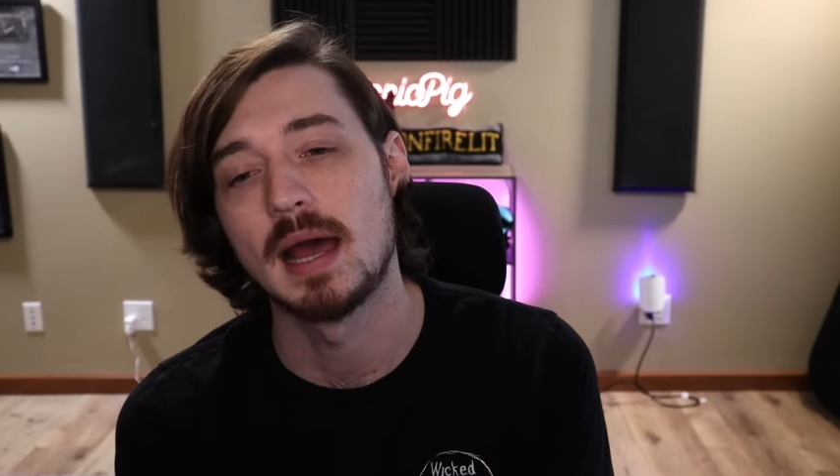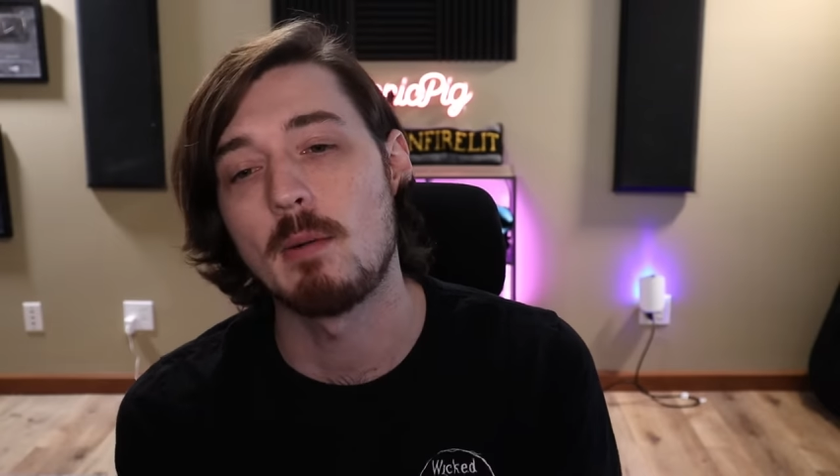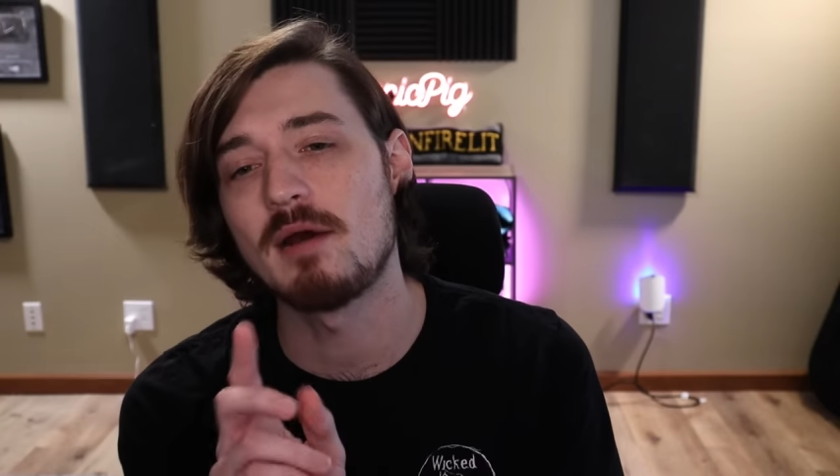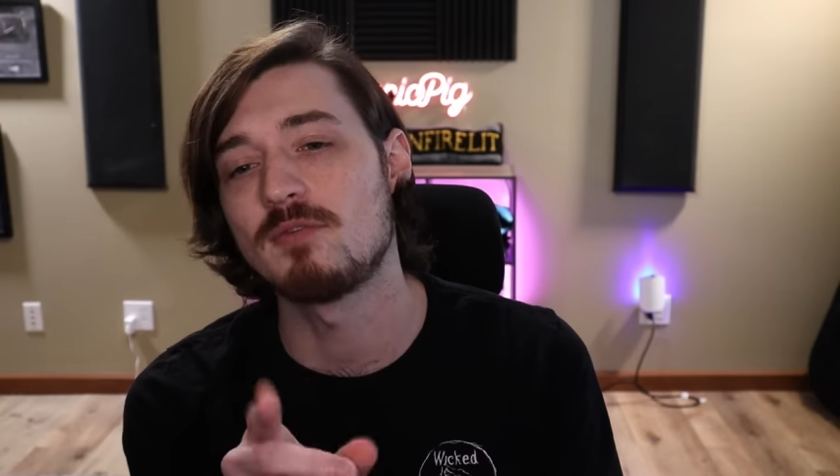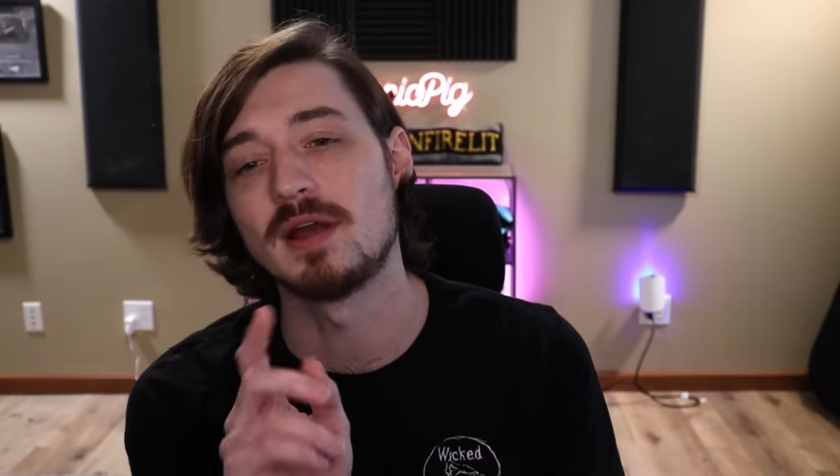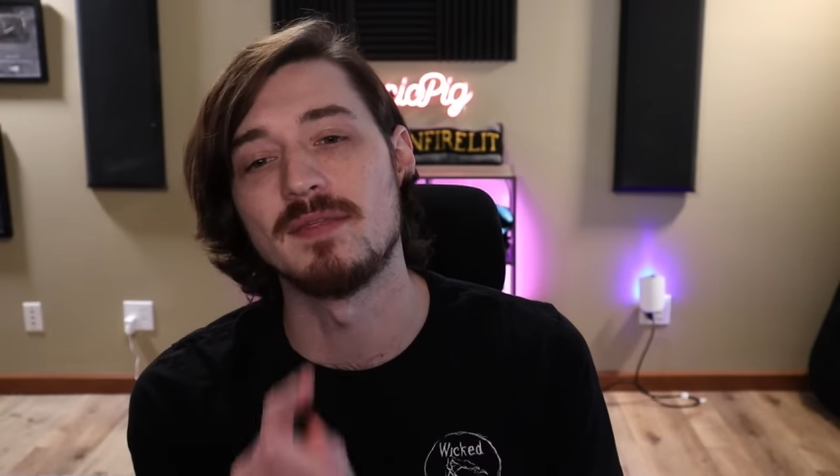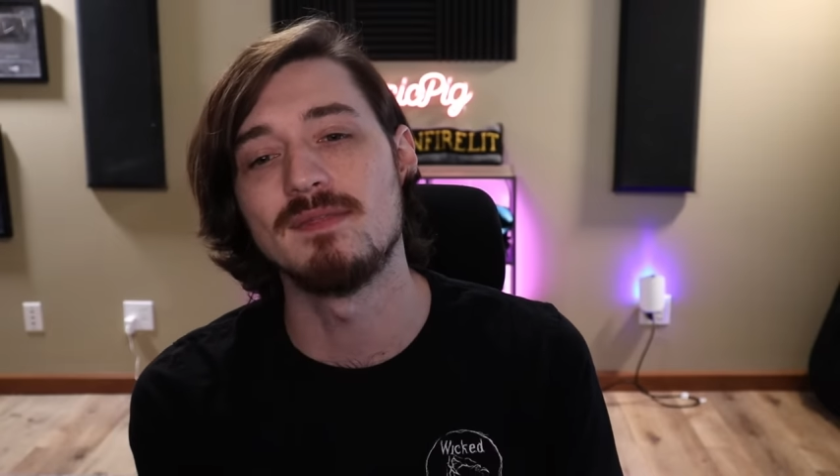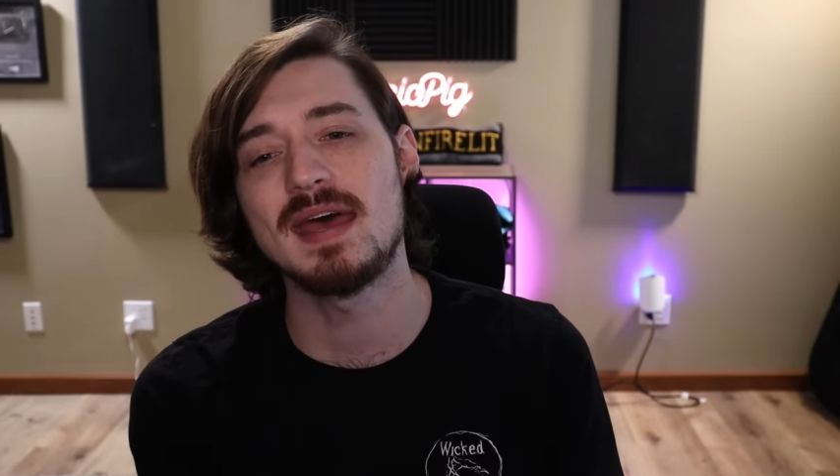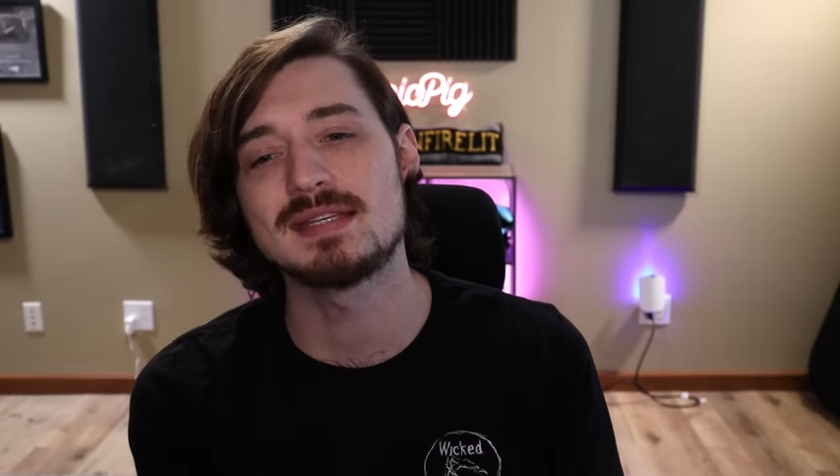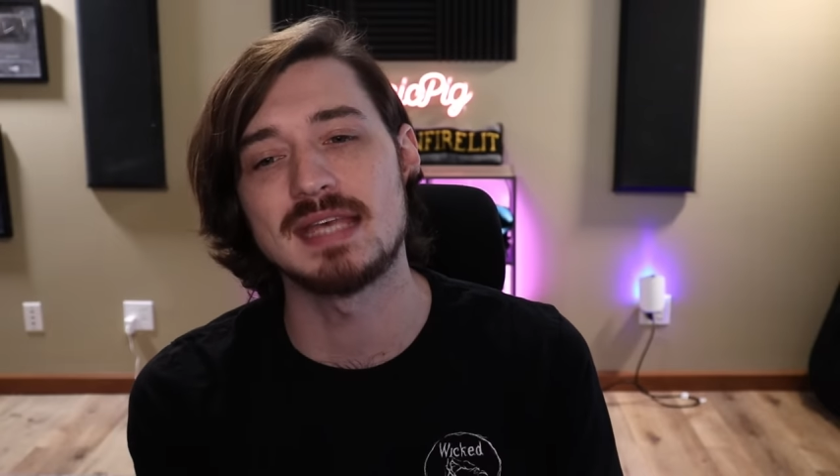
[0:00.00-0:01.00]
However,
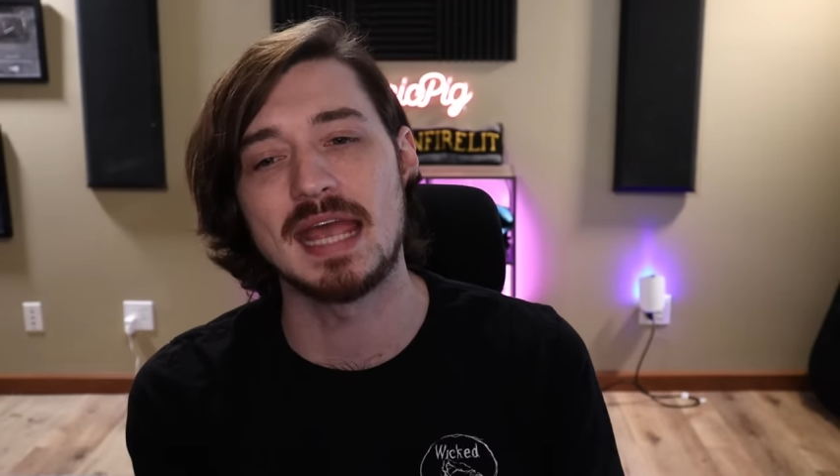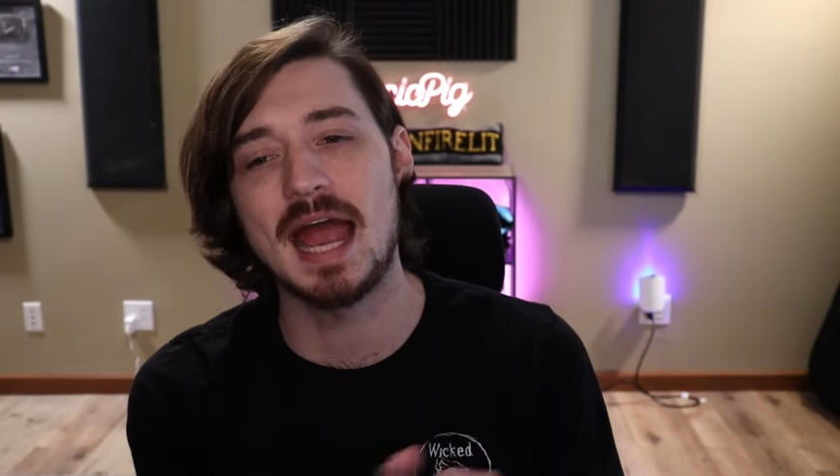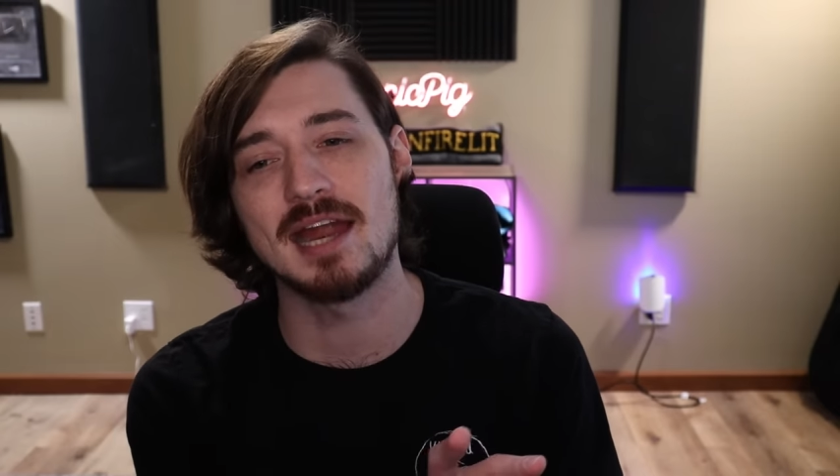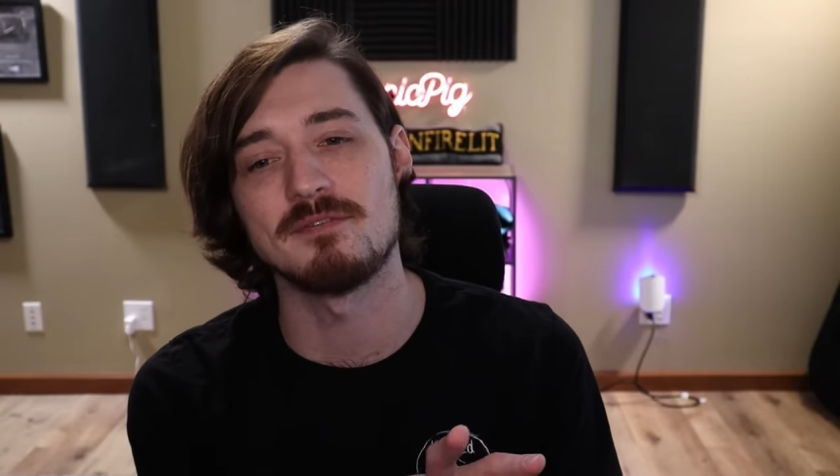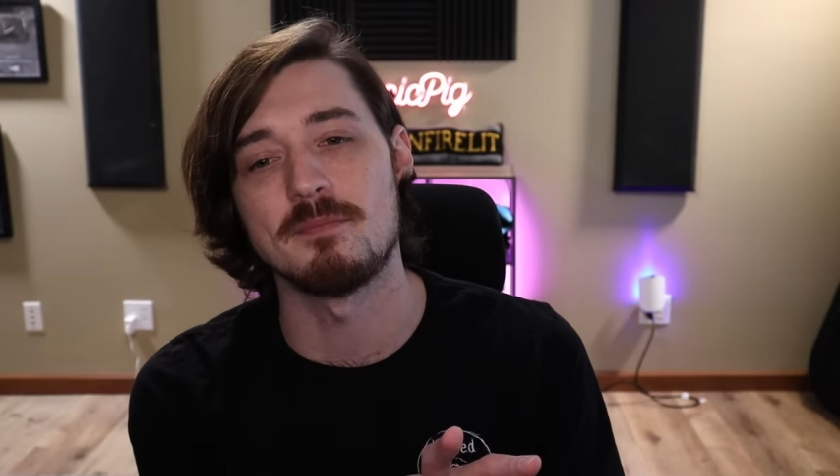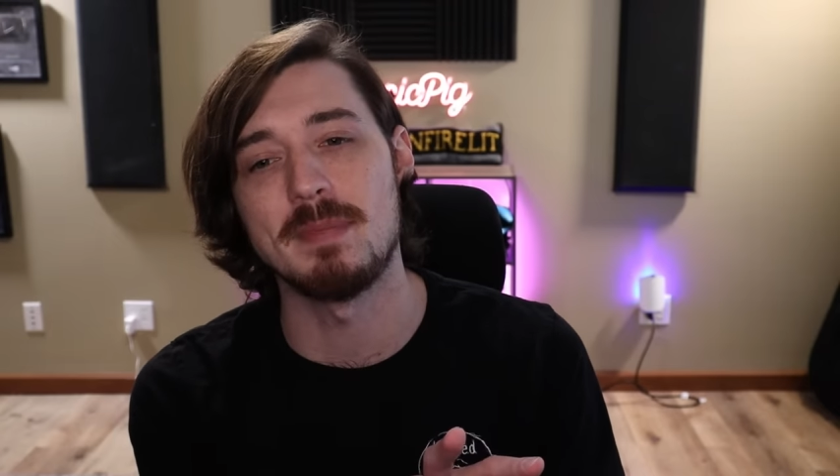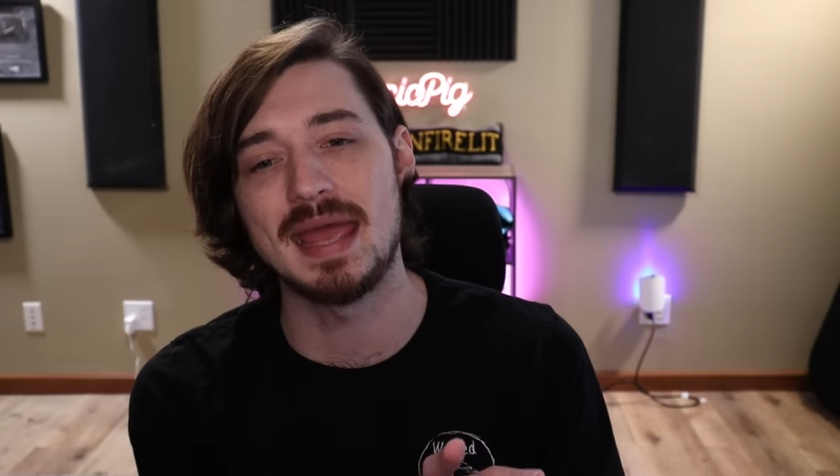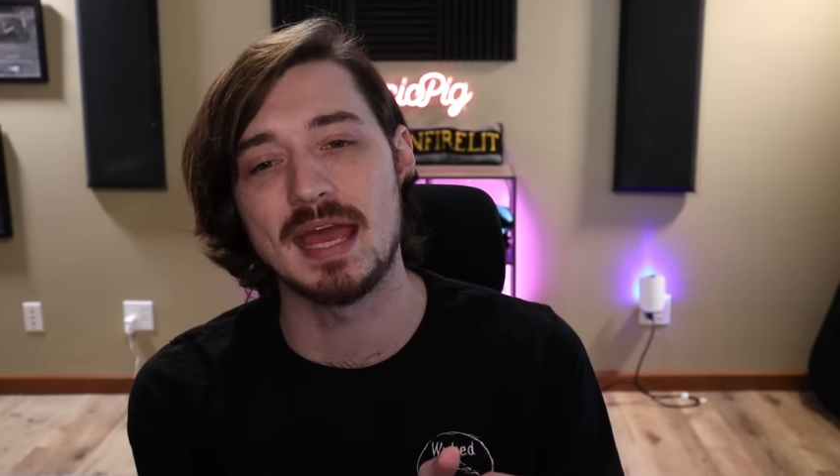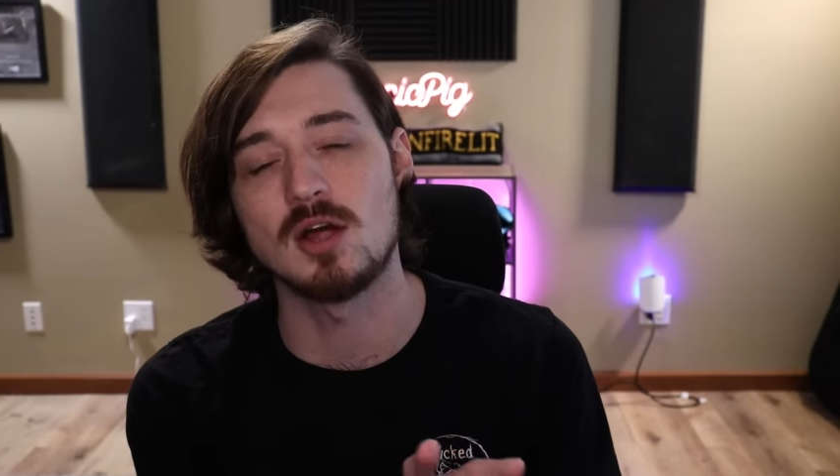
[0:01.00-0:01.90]
in this, they kind of make a